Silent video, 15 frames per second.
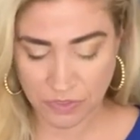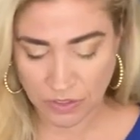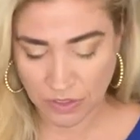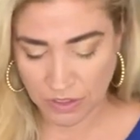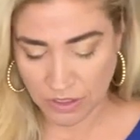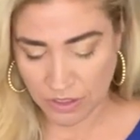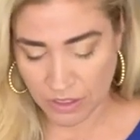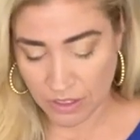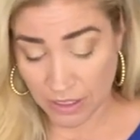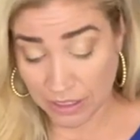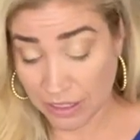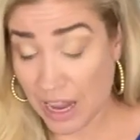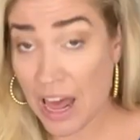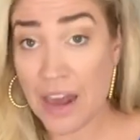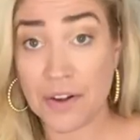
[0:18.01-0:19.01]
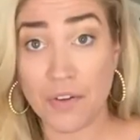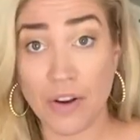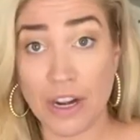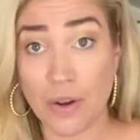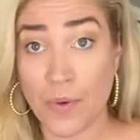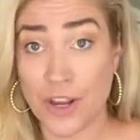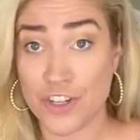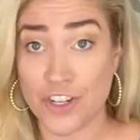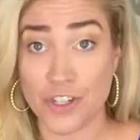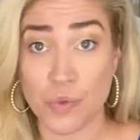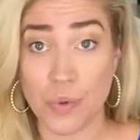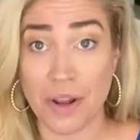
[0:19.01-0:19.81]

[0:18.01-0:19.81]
A lot of great questions.